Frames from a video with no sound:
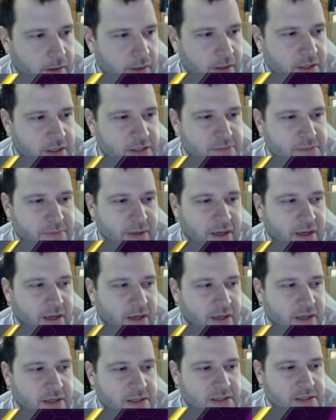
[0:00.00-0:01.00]
is
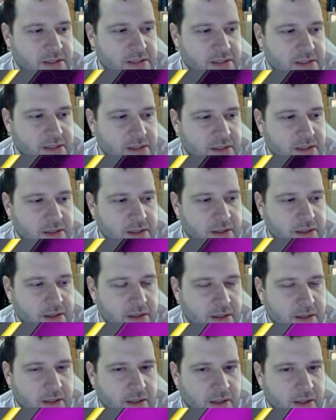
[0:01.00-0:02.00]
because
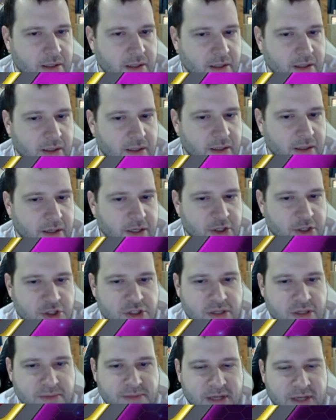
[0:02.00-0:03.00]
it just
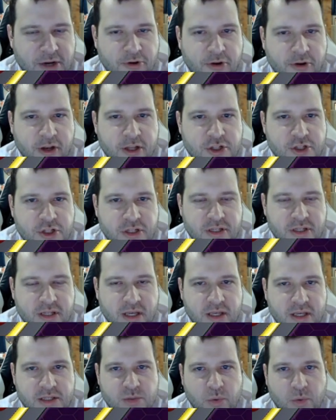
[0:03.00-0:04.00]
seems like Greninja
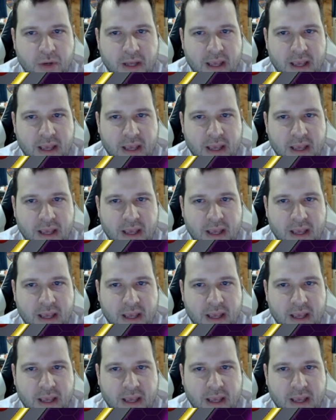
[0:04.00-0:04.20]
does what